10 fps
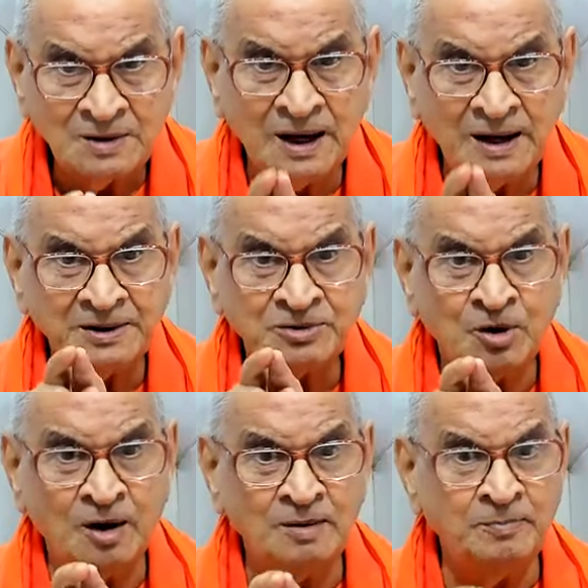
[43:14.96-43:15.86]
That is
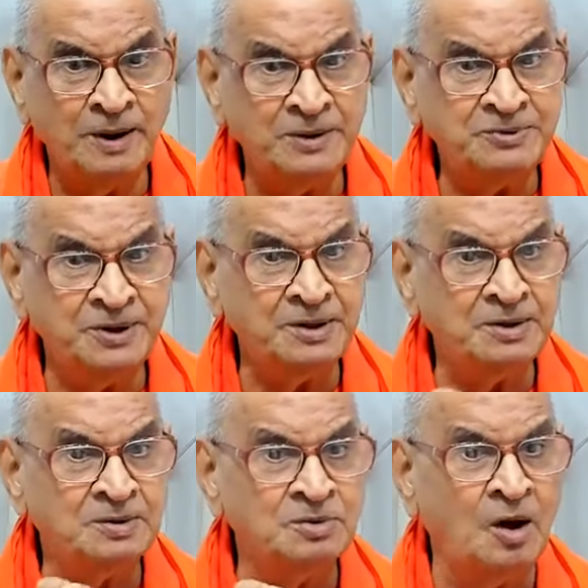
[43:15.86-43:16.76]
called basic
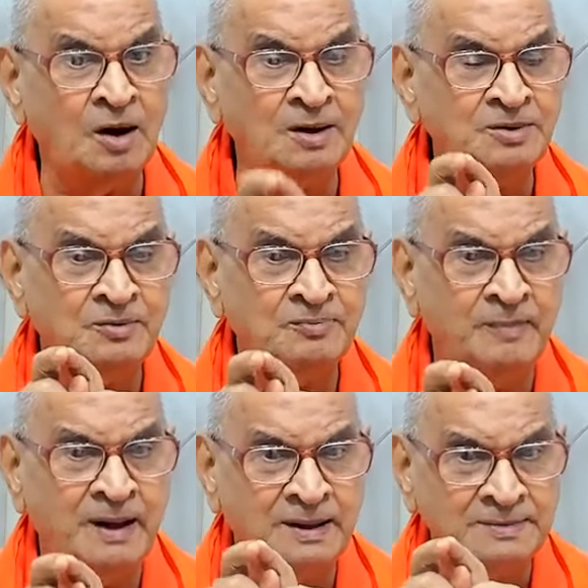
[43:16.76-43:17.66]
knowledge of
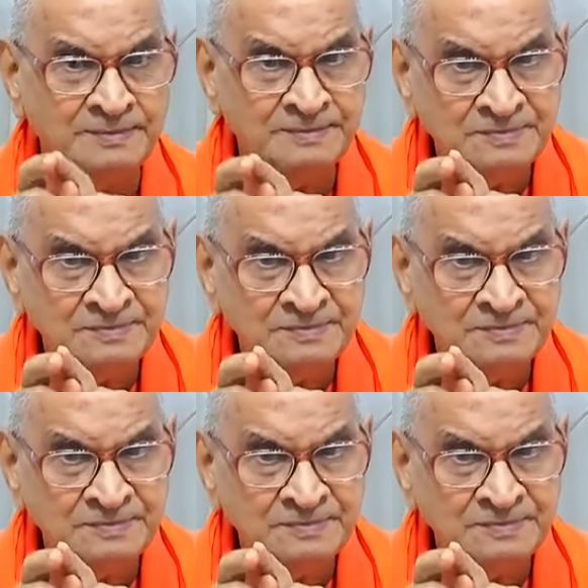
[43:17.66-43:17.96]
man.